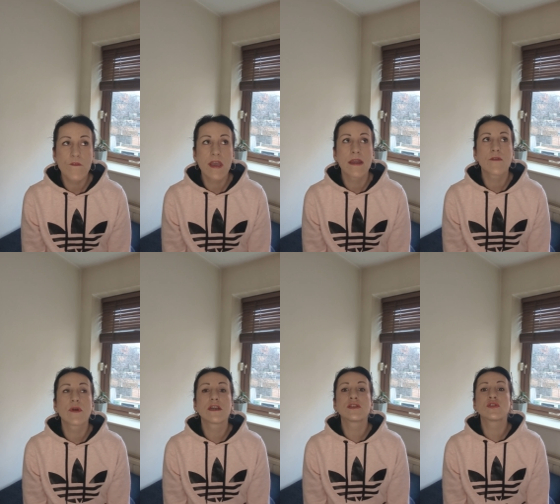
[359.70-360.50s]
feet
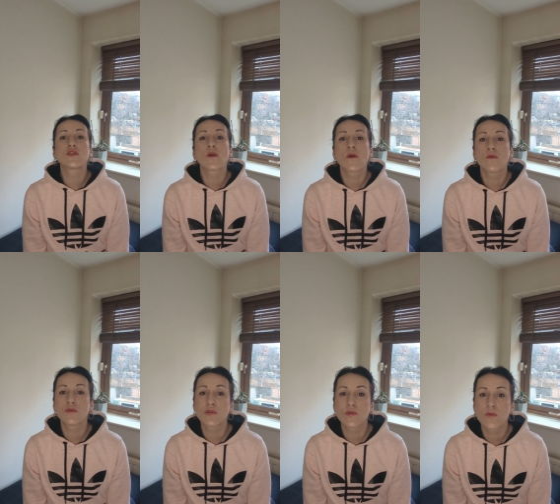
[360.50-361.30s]
were so
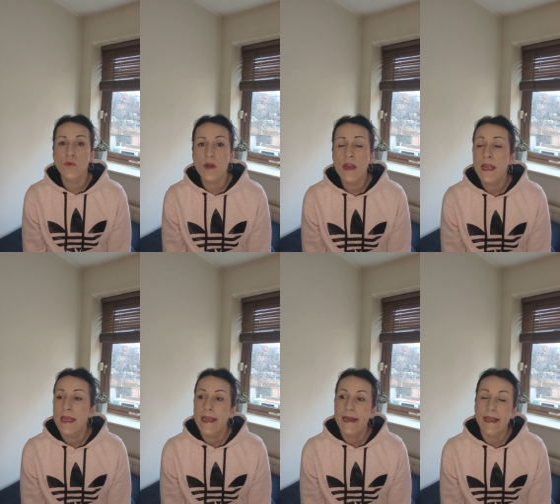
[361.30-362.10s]
sore
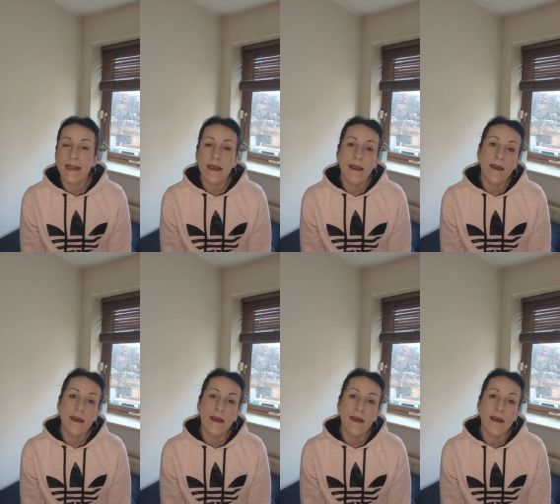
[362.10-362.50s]
that I